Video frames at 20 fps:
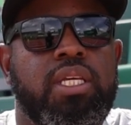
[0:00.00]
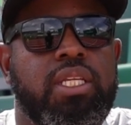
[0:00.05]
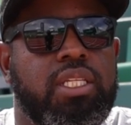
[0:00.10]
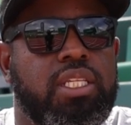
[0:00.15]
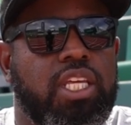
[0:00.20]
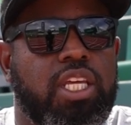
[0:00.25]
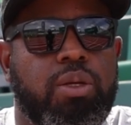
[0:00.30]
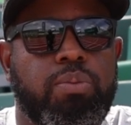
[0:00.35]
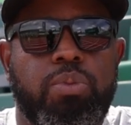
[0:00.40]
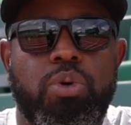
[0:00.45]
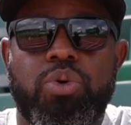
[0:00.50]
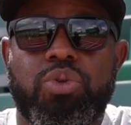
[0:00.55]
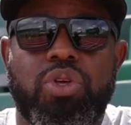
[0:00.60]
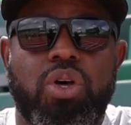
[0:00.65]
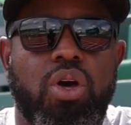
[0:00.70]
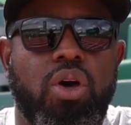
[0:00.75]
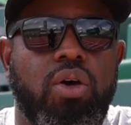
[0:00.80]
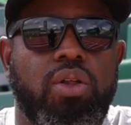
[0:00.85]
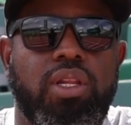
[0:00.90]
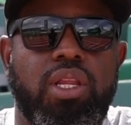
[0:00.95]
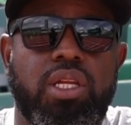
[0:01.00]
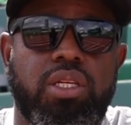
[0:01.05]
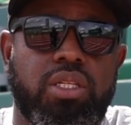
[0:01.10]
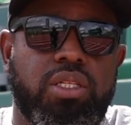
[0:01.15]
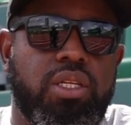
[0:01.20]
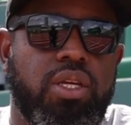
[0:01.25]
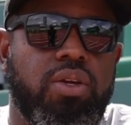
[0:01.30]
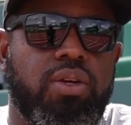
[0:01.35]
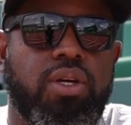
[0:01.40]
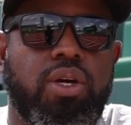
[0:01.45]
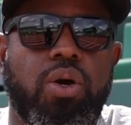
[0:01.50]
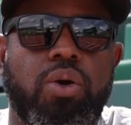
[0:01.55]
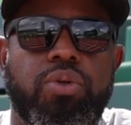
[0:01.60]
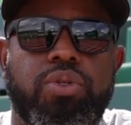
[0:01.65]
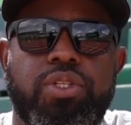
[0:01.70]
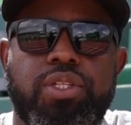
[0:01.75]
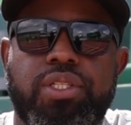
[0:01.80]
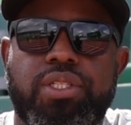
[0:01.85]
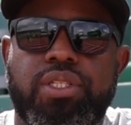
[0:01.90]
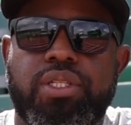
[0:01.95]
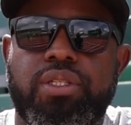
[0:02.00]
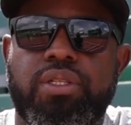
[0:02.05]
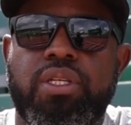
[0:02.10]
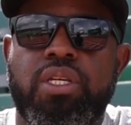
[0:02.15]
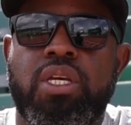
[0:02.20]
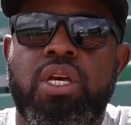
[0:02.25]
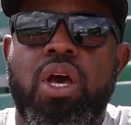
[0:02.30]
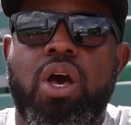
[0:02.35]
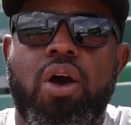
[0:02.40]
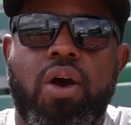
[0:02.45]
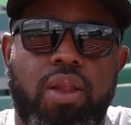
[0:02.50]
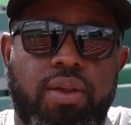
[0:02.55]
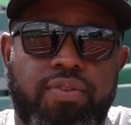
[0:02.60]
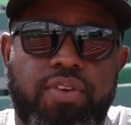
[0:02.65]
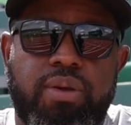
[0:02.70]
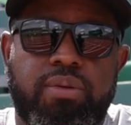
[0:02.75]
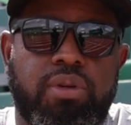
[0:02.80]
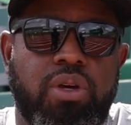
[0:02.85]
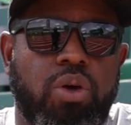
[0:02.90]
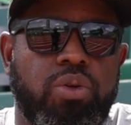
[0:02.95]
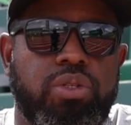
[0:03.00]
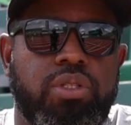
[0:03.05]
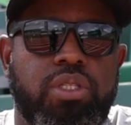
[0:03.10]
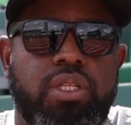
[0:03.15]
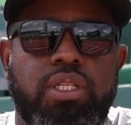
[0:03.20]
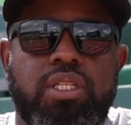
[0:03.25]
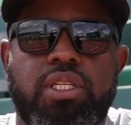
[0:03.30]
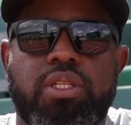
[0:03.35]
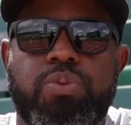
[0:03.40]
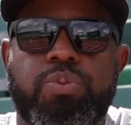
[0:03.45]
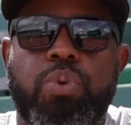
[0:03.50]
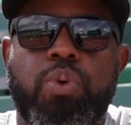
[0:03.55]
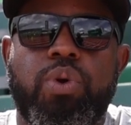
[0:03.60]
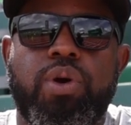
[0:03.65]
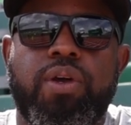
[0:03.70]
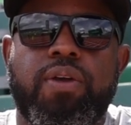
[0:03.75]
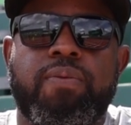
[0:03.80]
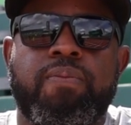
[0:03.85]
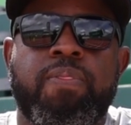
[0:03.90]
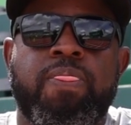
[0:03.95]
Dick Booth, all legendary coaches and mm-hmm. Hall of Fame coaches at this point.